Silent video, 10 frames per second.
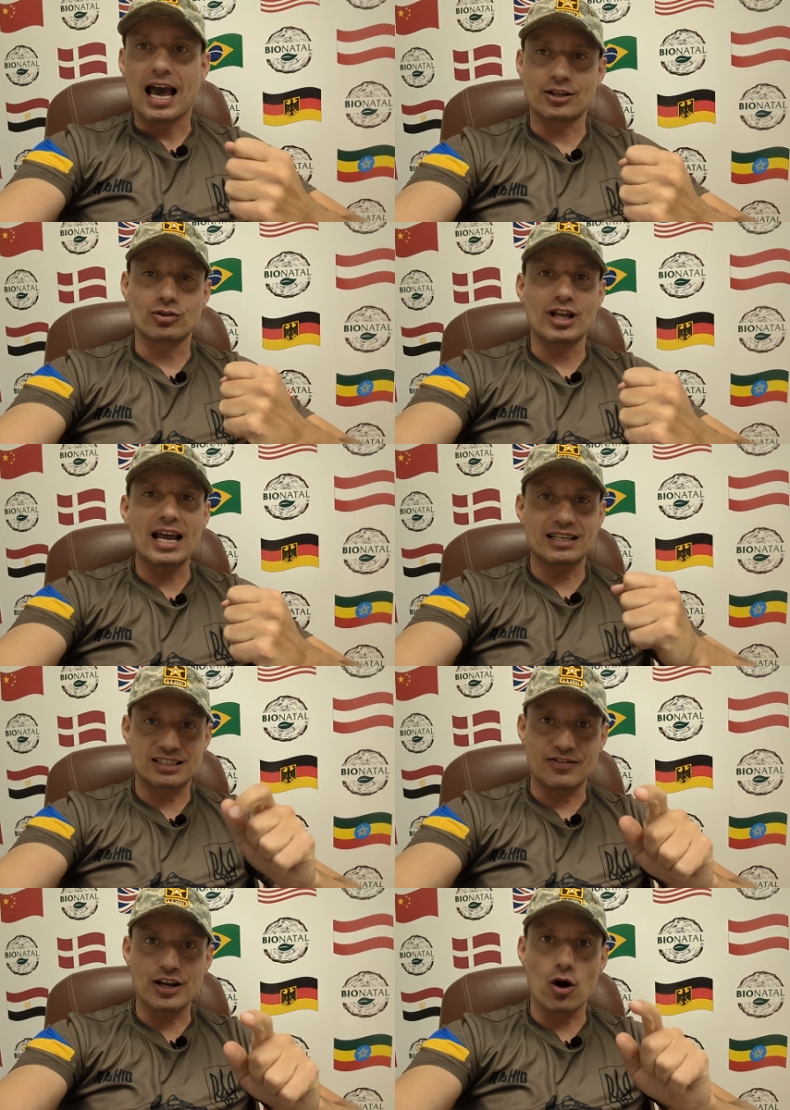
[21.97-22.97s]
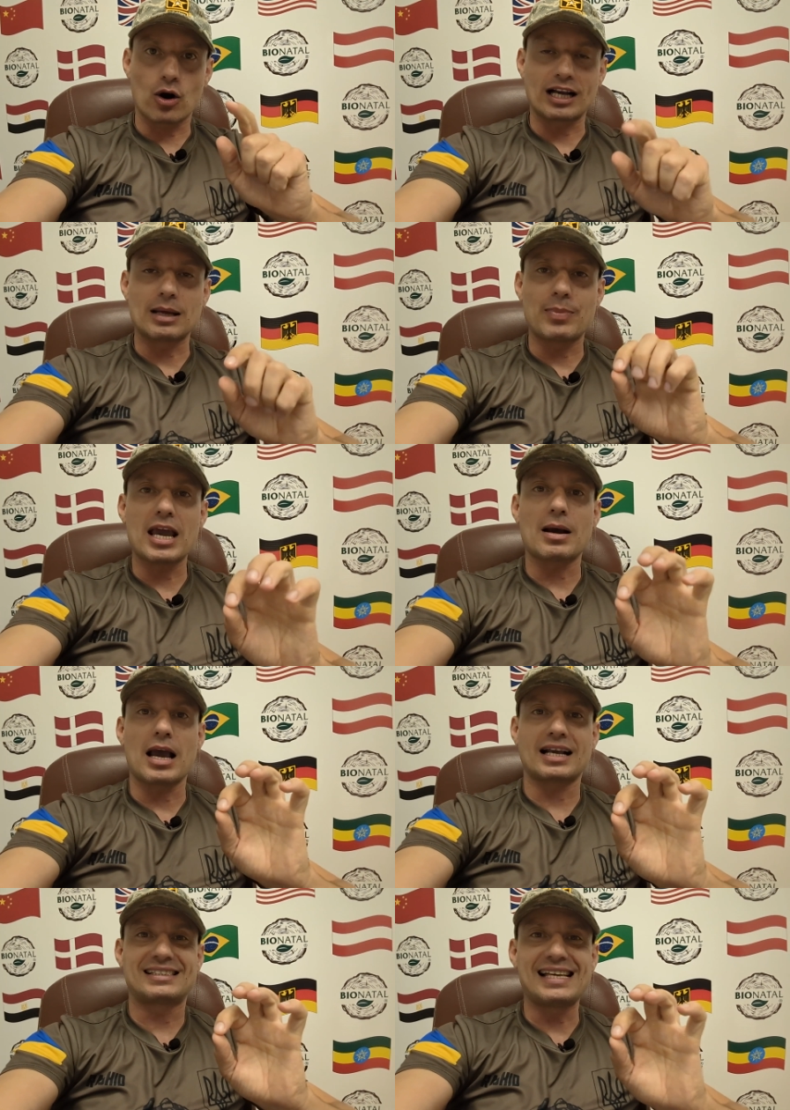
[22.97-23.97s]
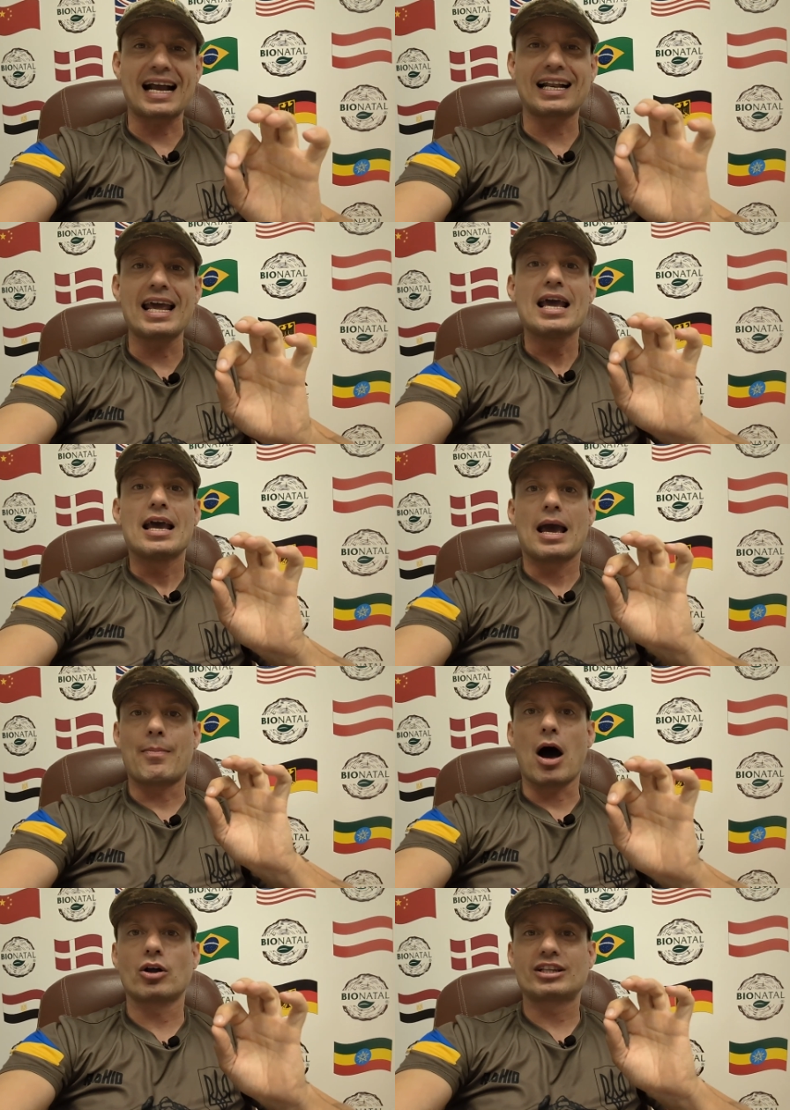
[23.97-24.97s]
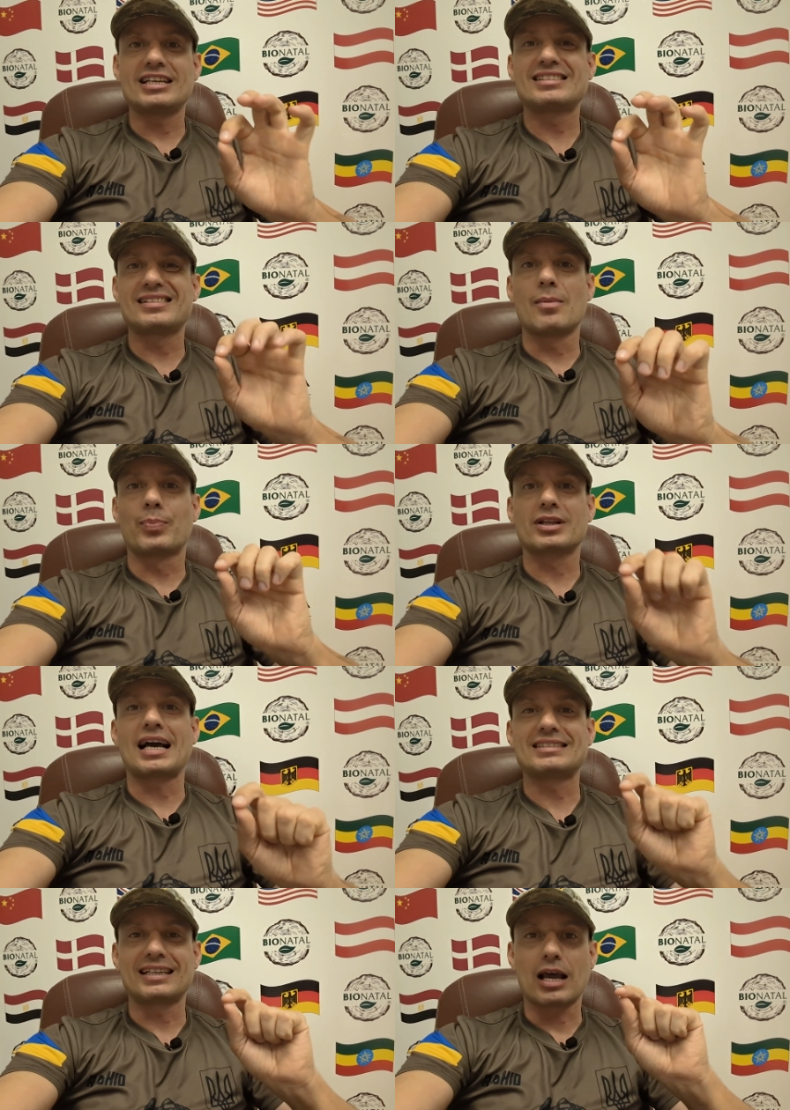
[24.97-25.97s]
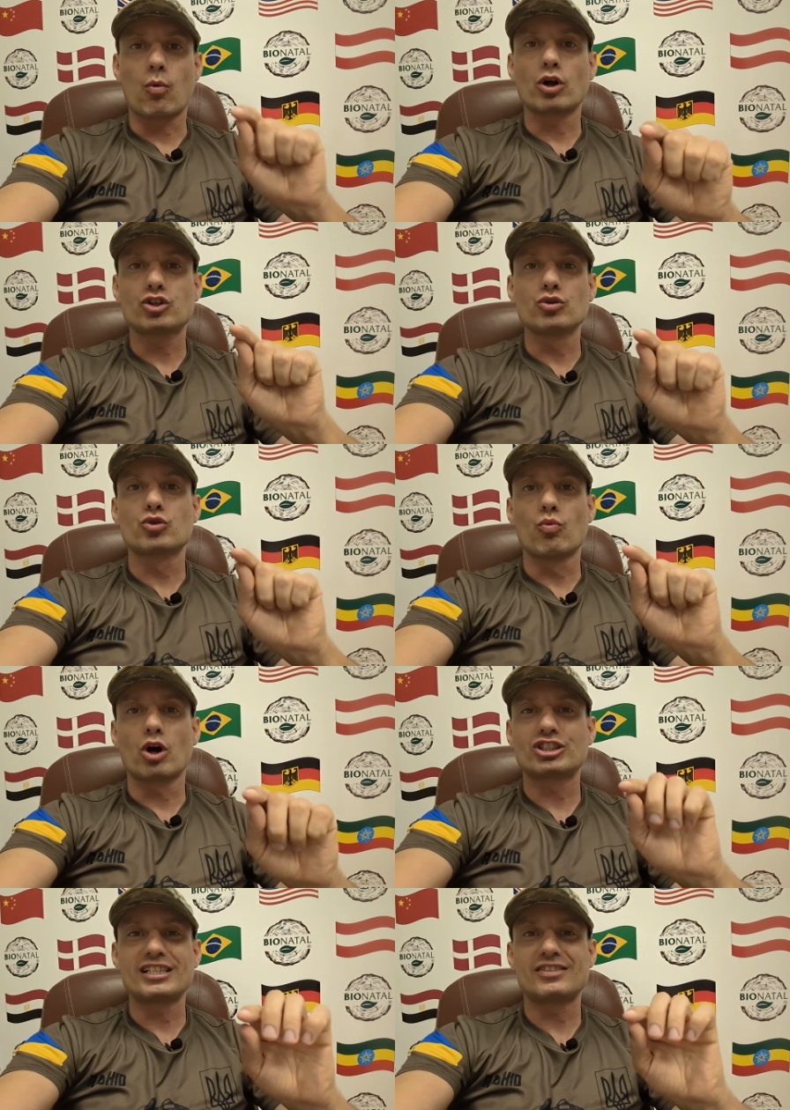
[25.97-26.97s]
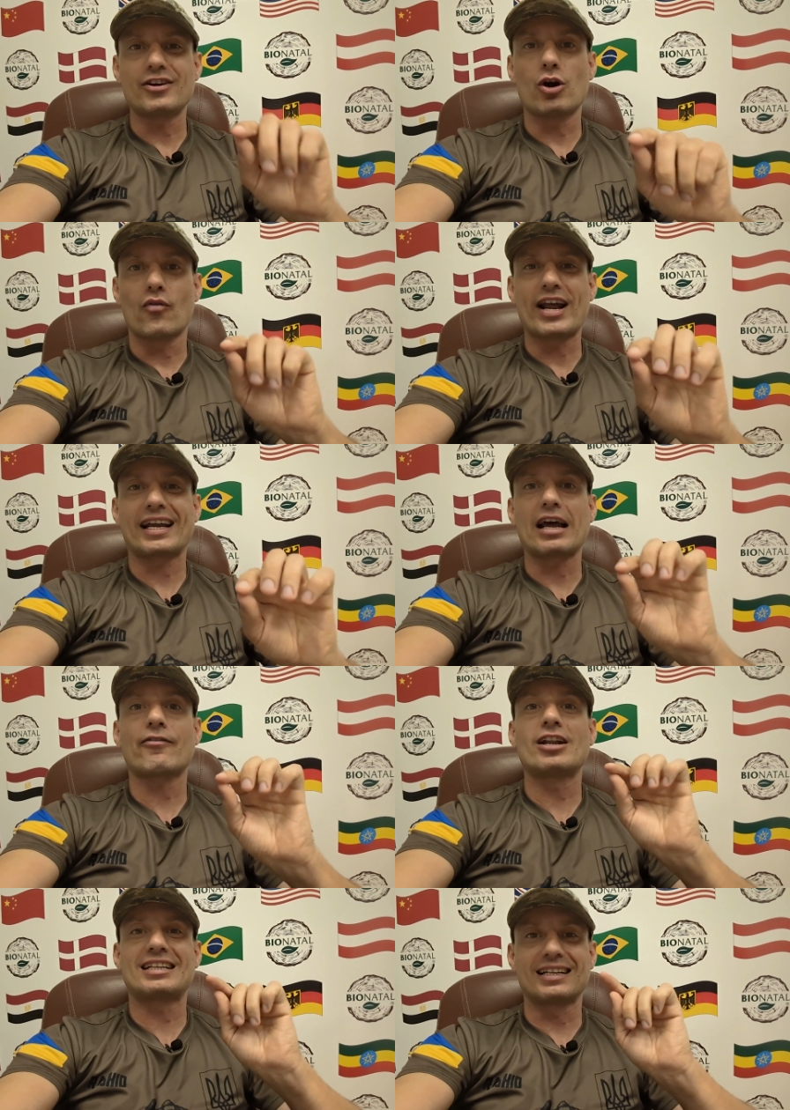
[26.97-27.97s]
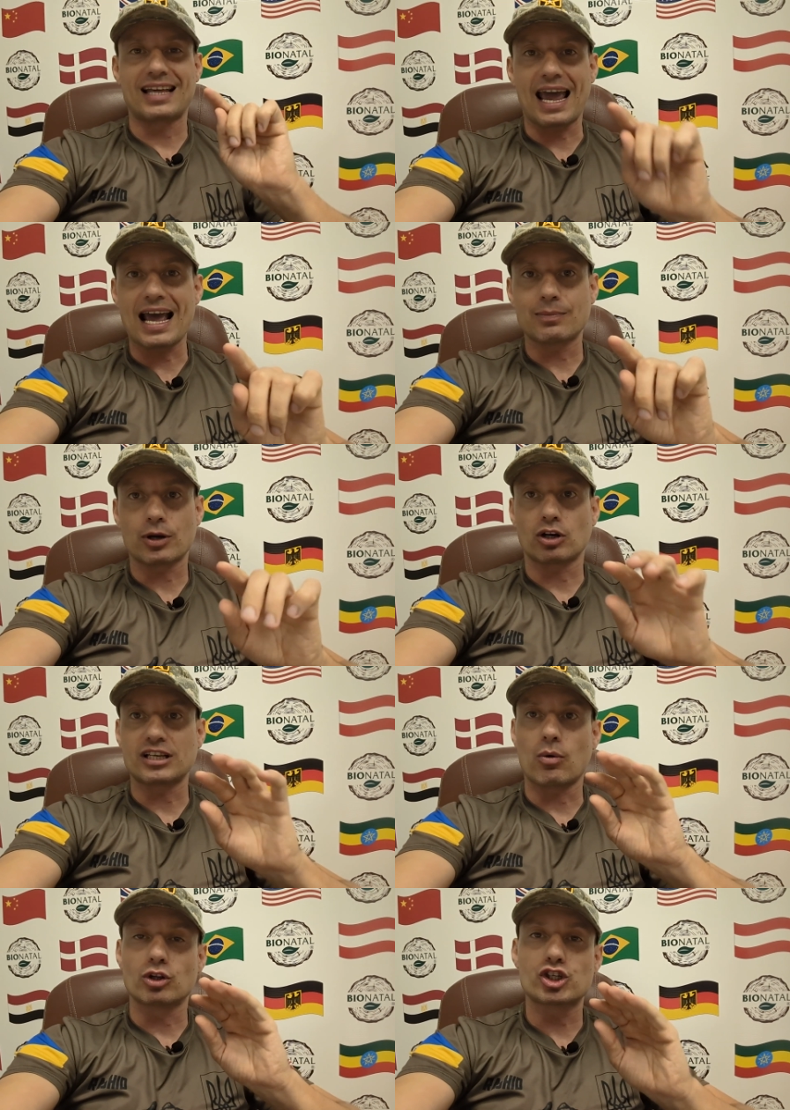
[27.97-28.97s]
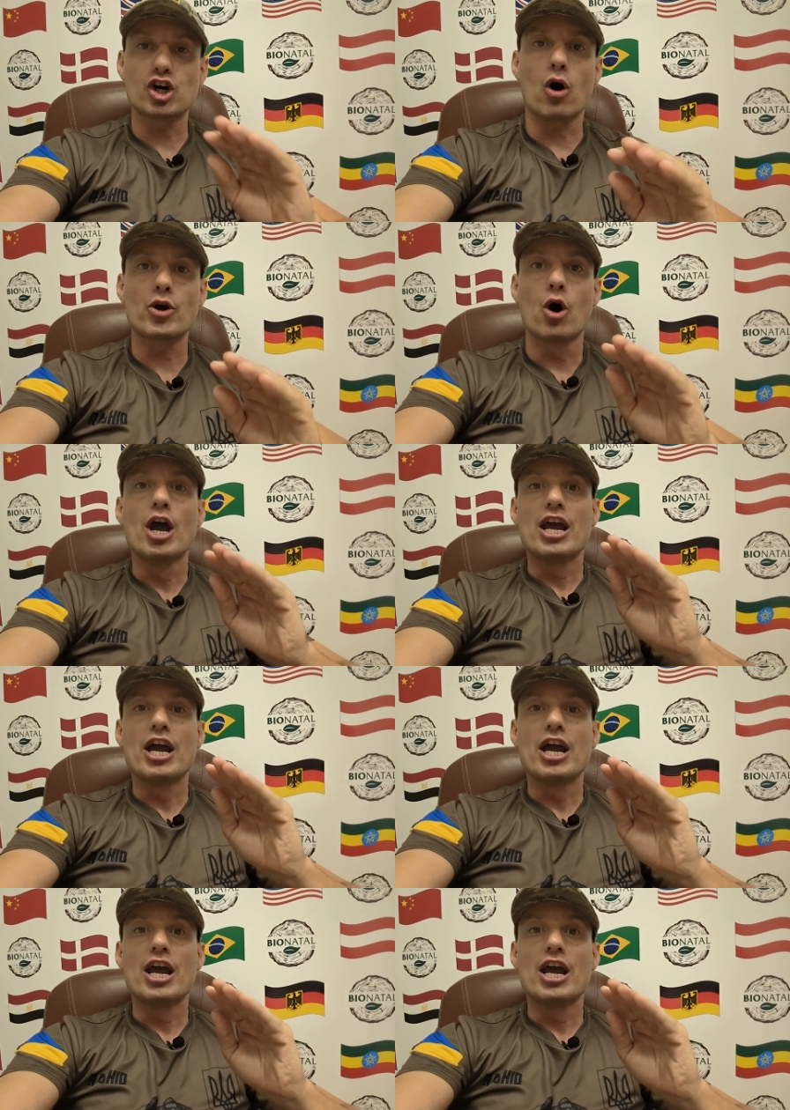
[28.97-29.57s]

And today this video gonna be exactly about this sample, guys, and I want you to watch this video very carefully till the end, because I will show you